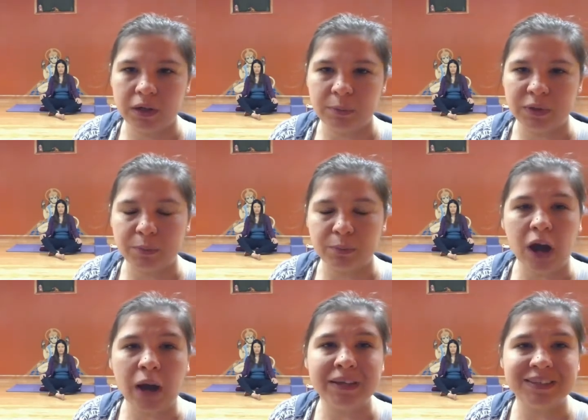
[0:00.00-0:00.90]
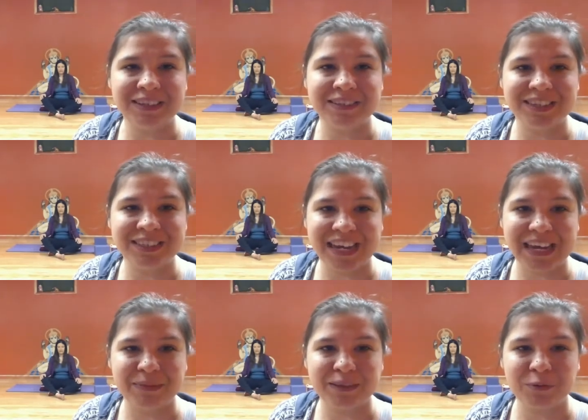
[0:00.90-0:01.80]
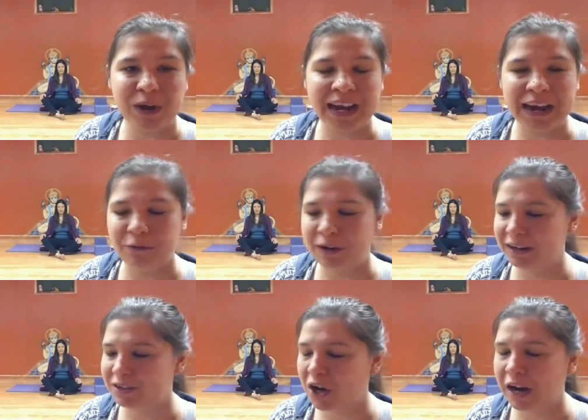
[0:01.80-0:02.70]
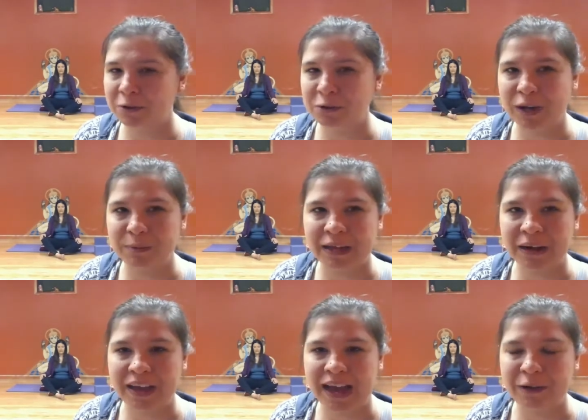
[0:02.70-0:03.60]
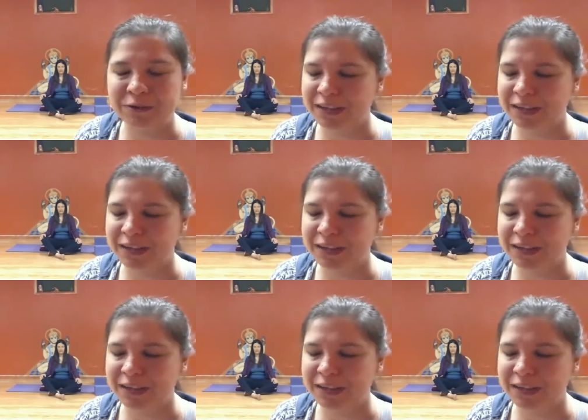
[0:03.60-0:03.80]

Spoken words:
But the promise is the same. That's why every child who comes out of the house, they